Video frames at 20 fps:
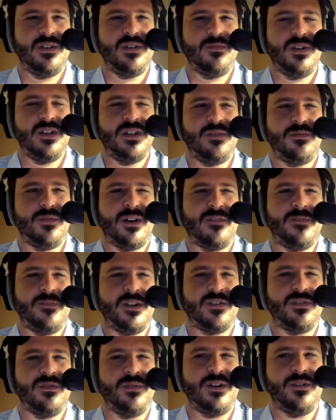we did one on
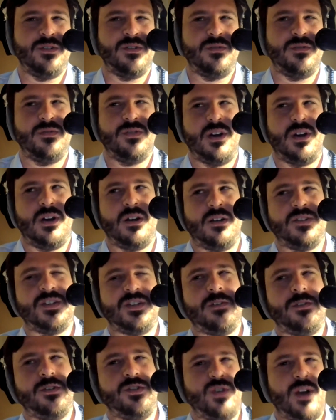Victor Reader,
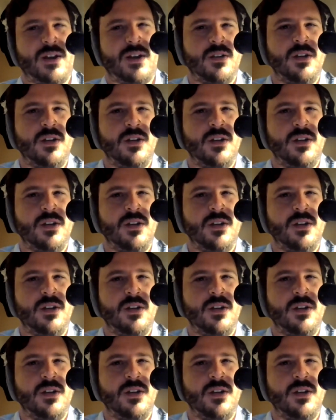StellarTrek